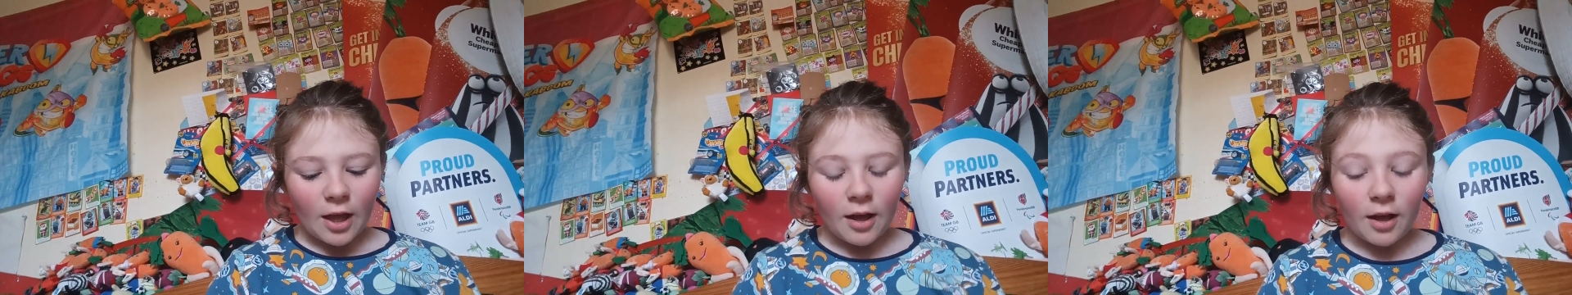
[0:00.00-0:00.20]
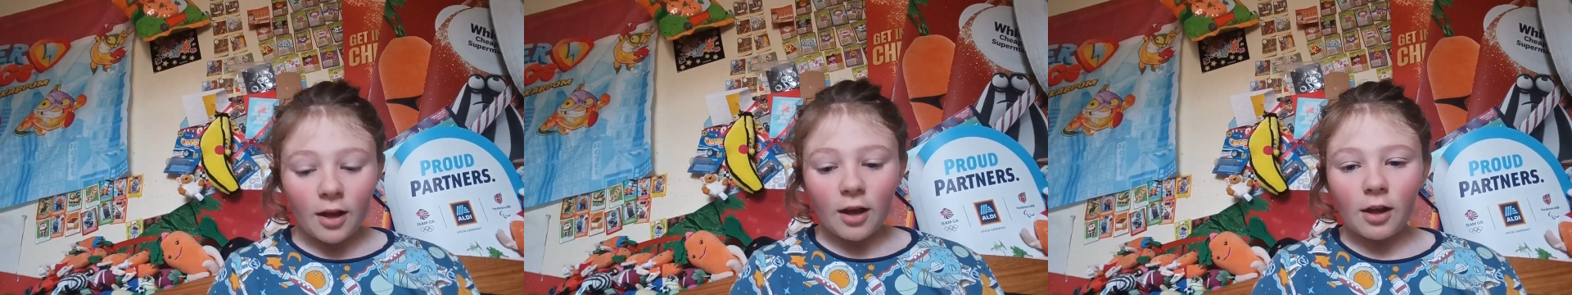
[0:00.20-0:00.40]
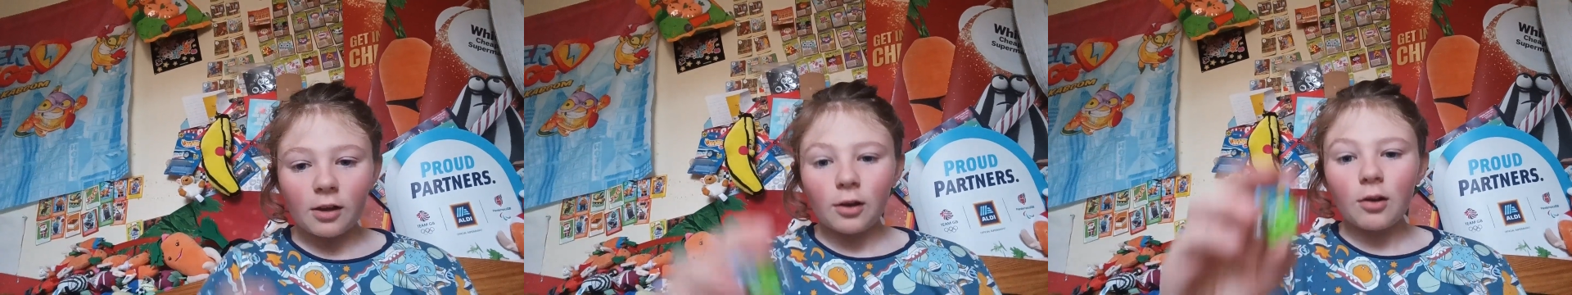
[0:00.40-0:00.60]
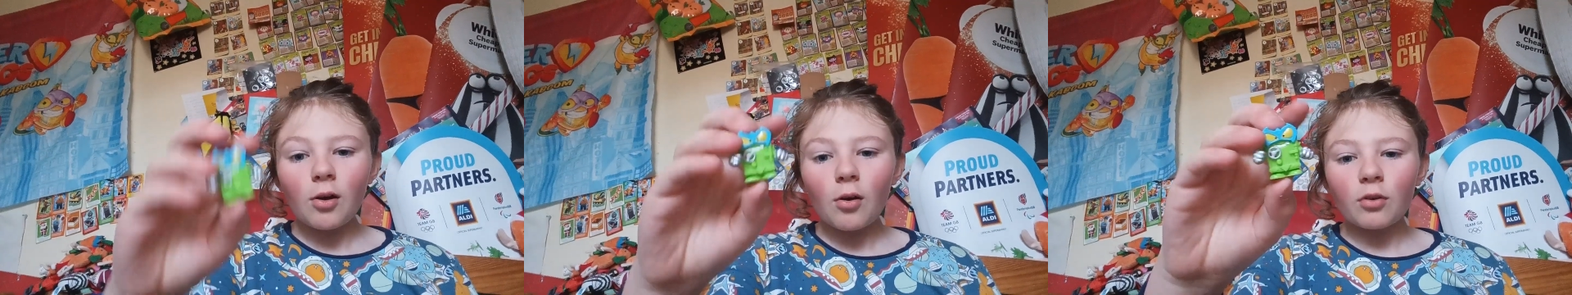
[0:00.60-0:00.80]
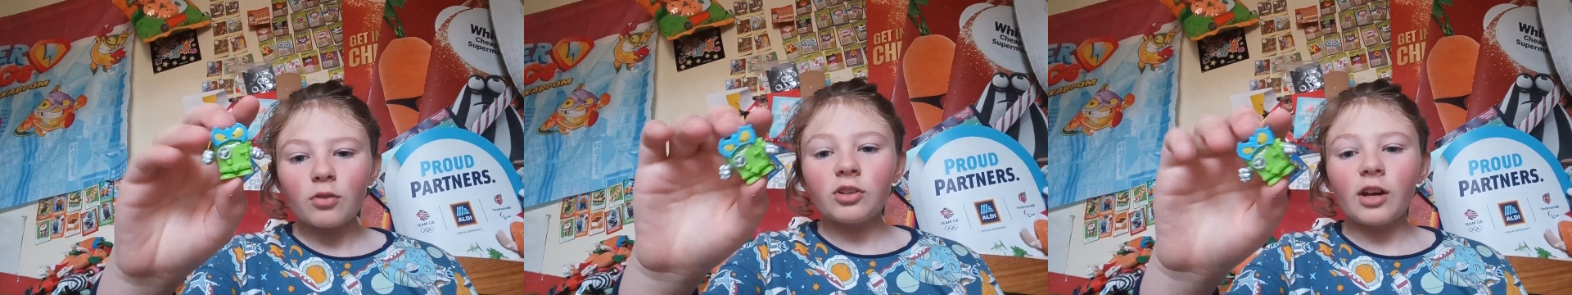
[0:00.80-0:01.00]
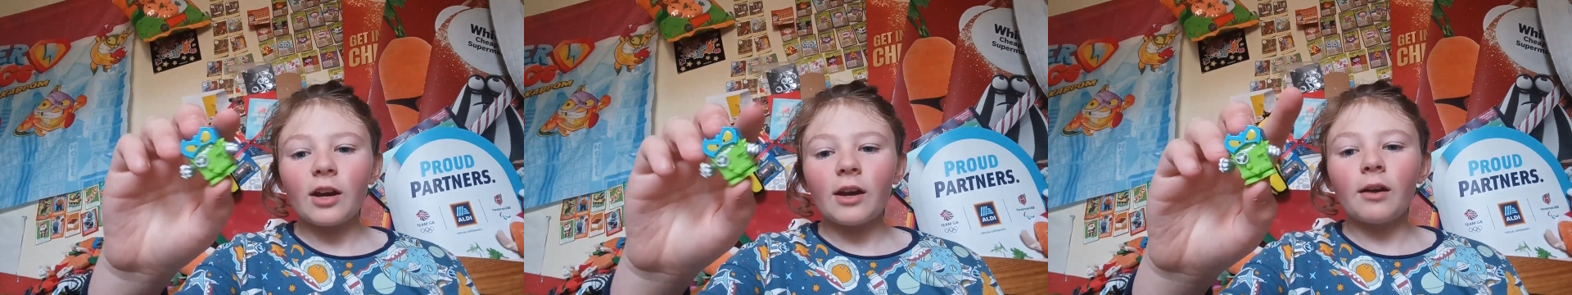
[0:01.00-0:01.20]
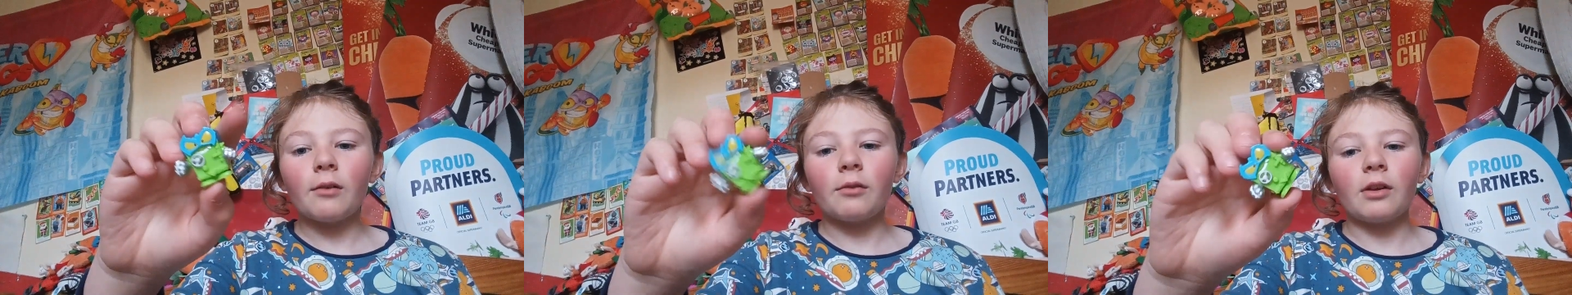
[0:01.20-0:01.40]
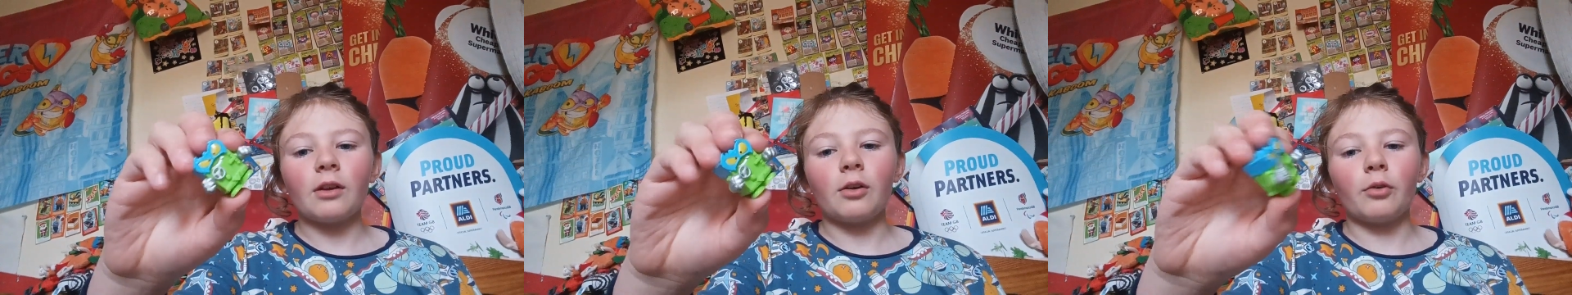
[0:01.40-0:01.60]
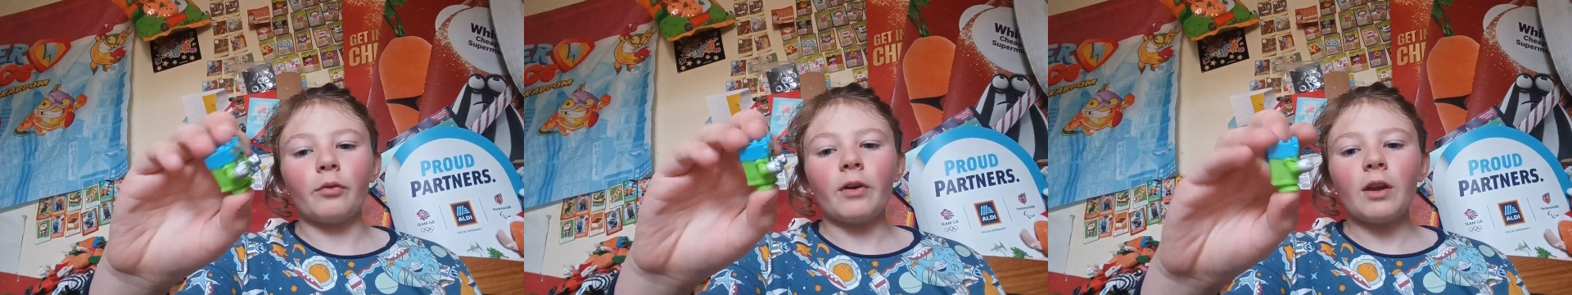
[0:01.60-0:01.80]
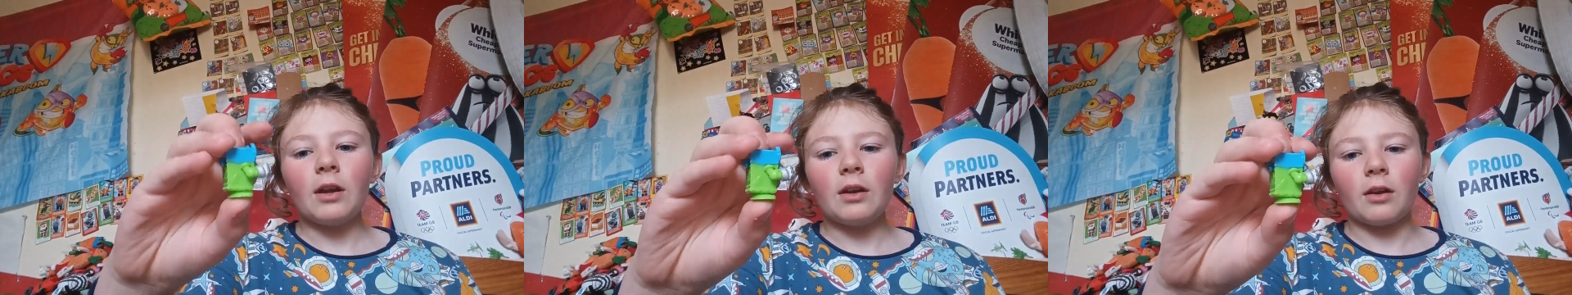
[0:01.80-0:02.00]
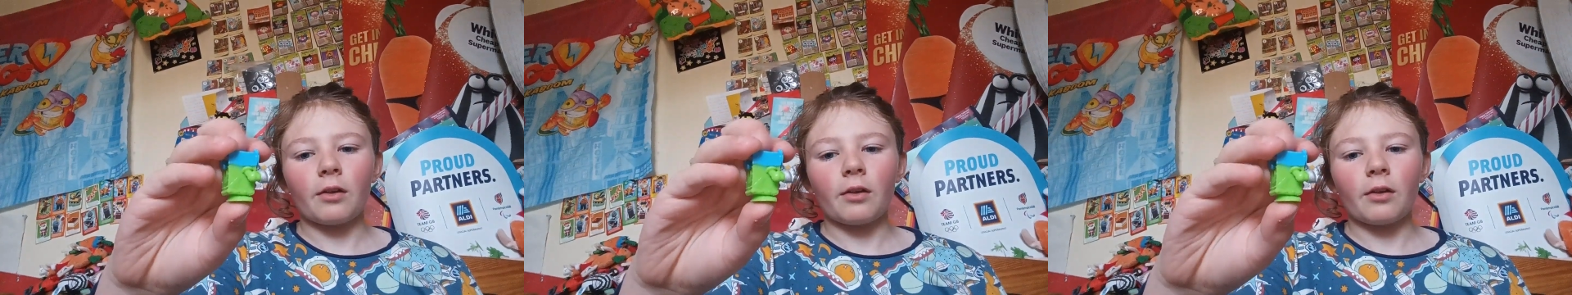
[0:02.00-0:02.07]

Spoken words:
Lockdown in green.